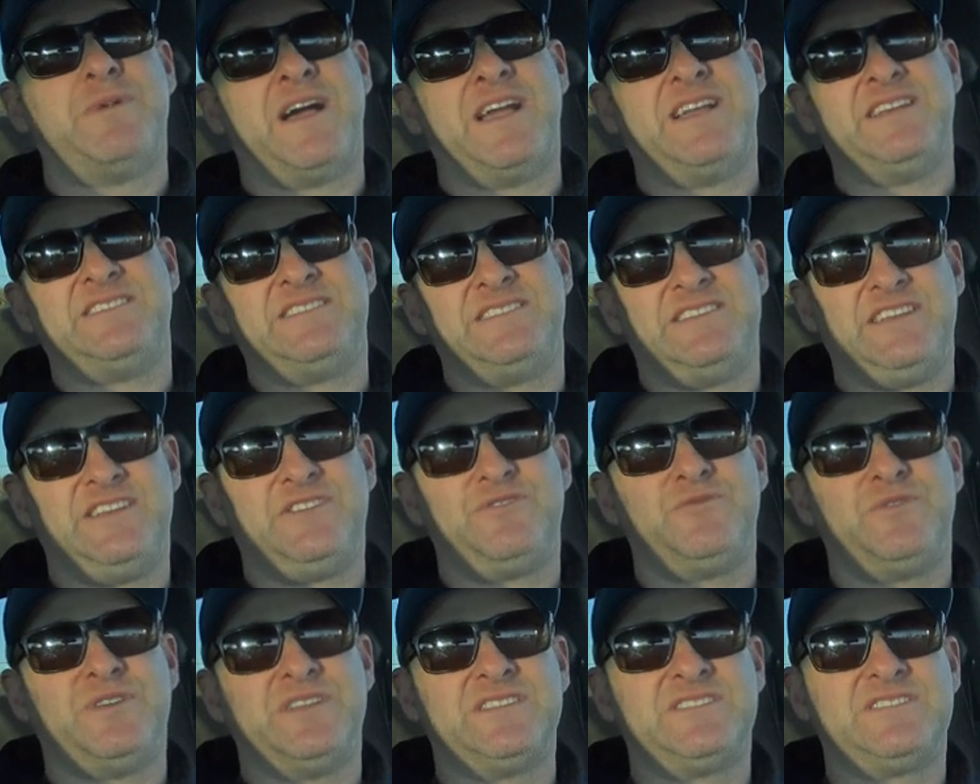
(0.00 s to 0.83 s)
my
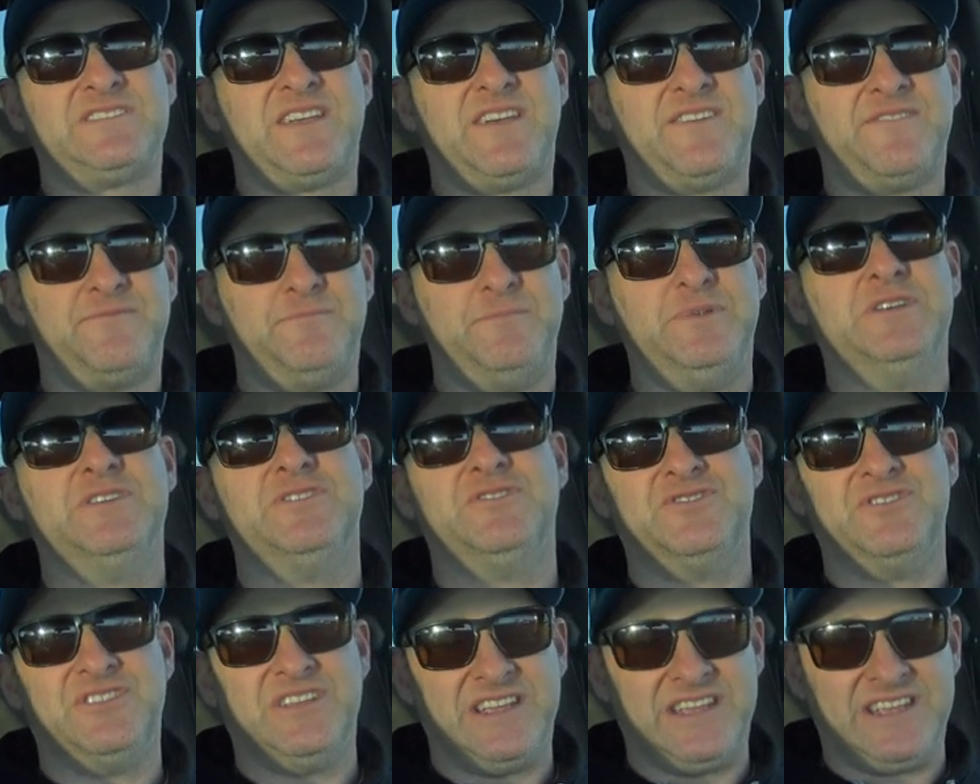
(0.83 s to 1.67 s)
sequence of
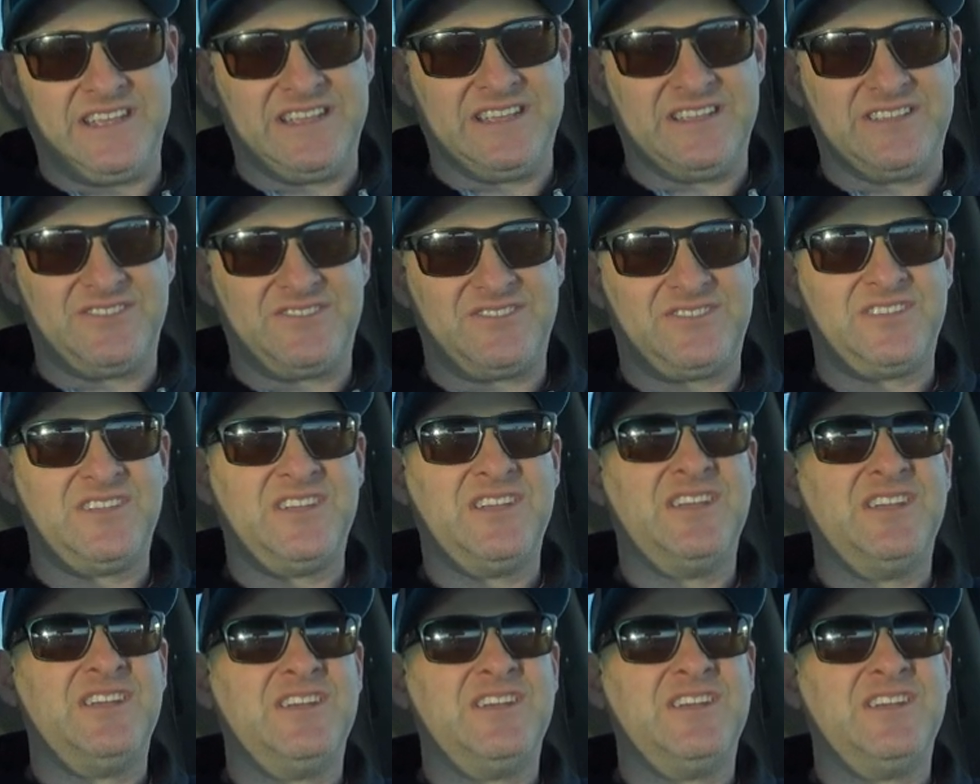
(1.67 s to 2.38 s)
build is.